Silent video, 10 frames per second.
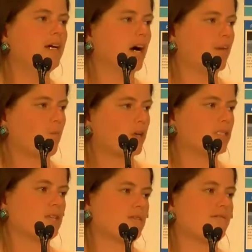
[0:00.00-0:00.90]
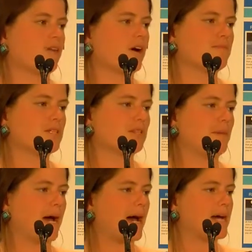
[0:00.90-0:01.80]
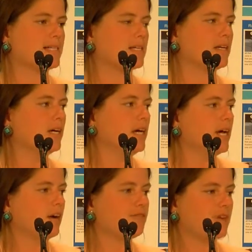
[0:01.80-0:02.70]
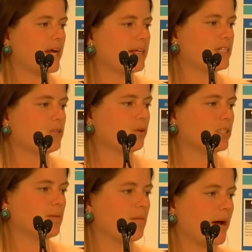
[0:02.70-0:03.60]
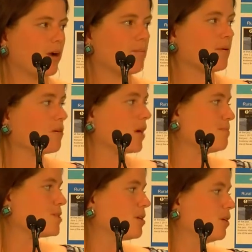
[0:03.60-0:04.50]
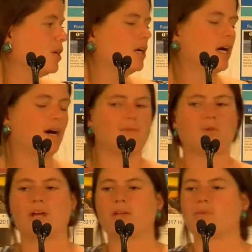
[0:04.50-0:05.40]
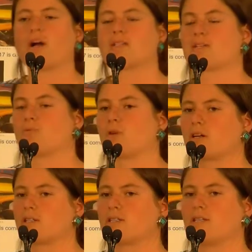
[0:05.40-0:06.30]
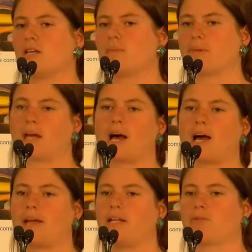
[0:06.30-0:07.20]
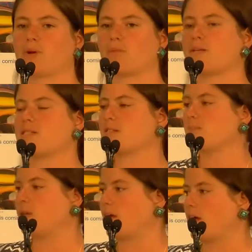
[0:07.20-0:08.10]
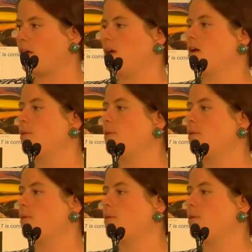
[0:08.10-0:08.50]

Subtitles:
worked on some farms in the past, and a friend had told him about our program. So the way the process works is he applied, he wrote a business plan.